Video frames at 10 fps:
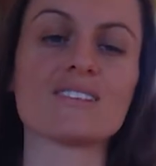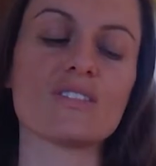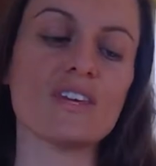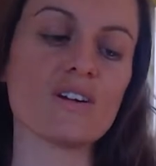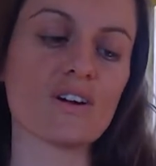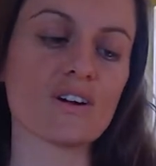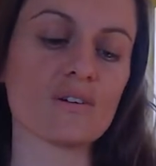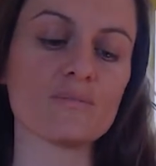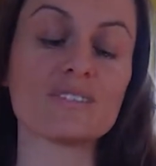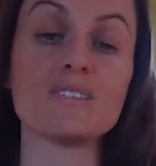the
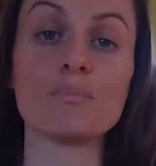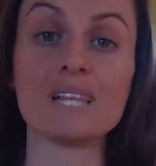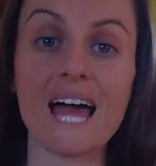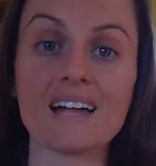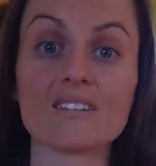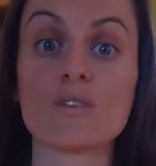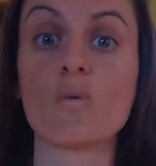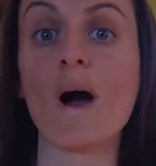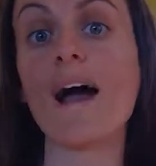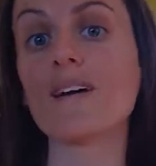herbs, the plants, the
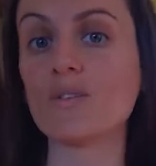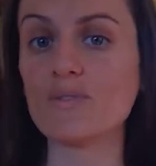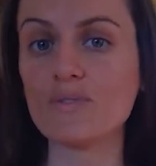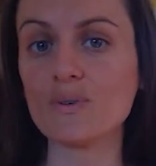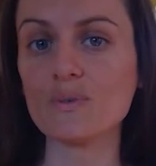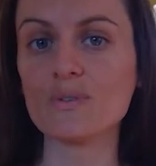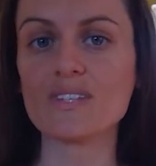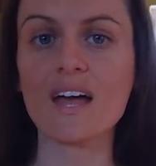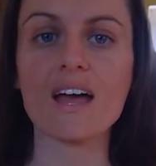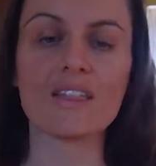wild
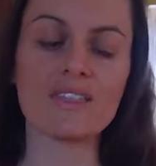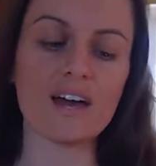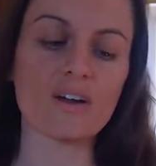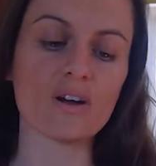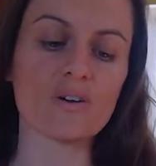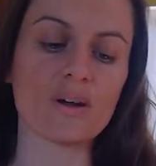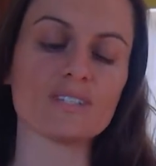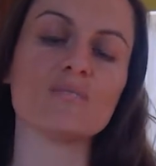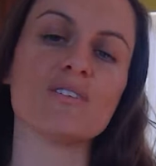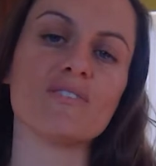foods that are
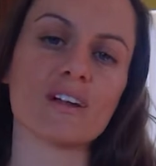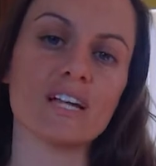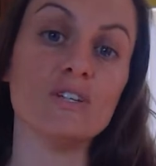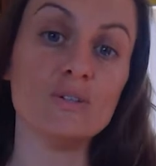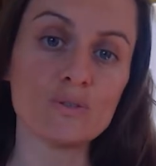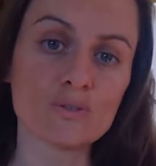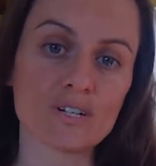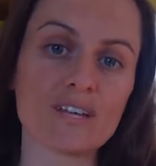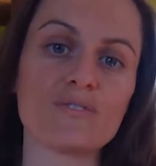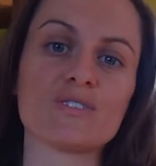going to be very
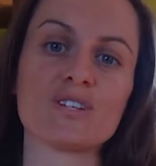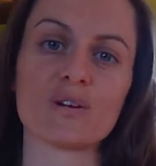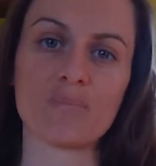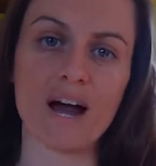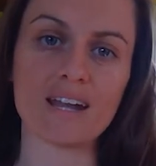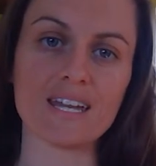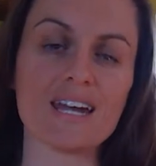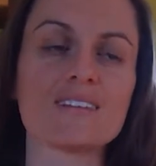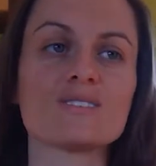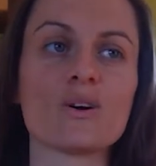nutritive to your
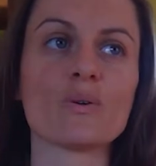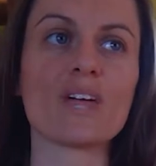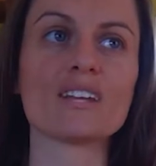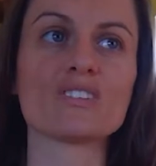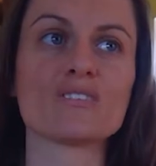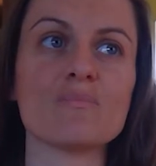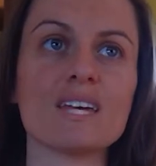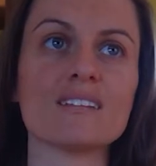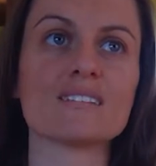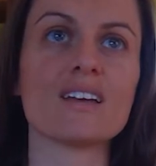body. So that just
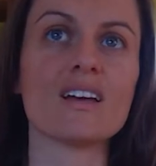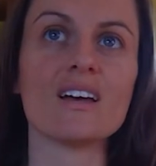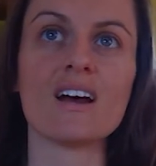means